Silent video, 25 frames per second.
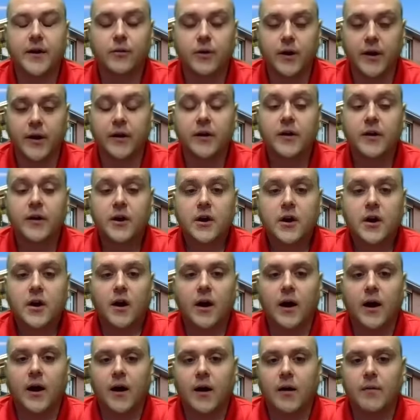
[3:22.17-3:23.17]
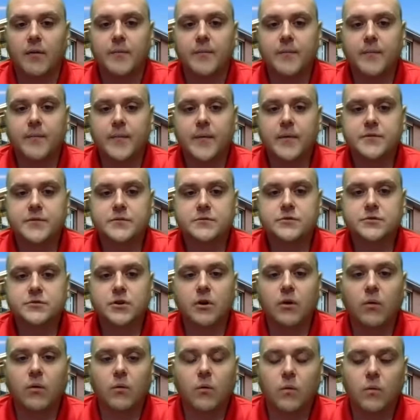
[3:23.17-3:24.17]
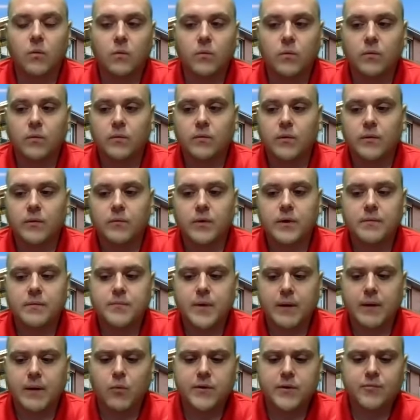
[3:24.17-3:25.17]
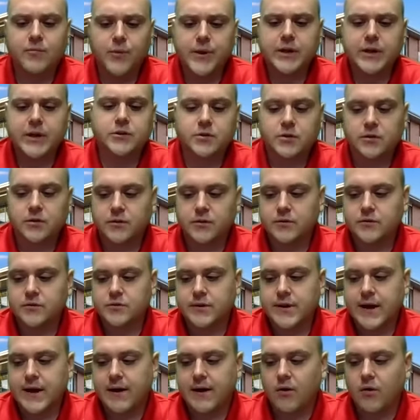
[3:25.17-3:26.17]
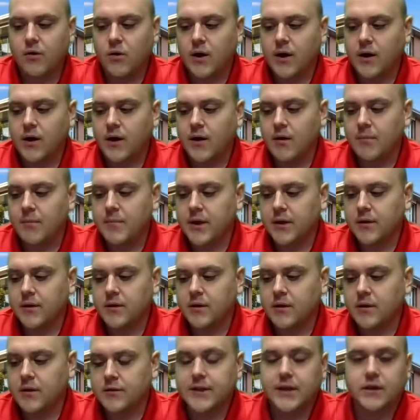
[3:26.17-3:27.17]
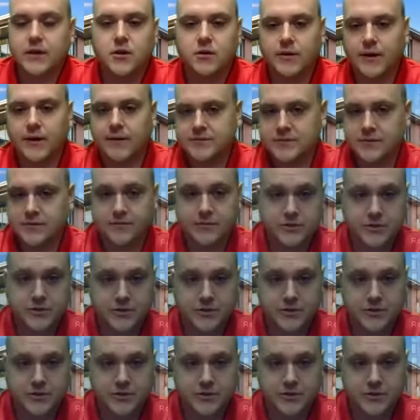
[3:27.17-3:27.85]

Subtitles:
Okay, so if we could turn now, and thank you obviously for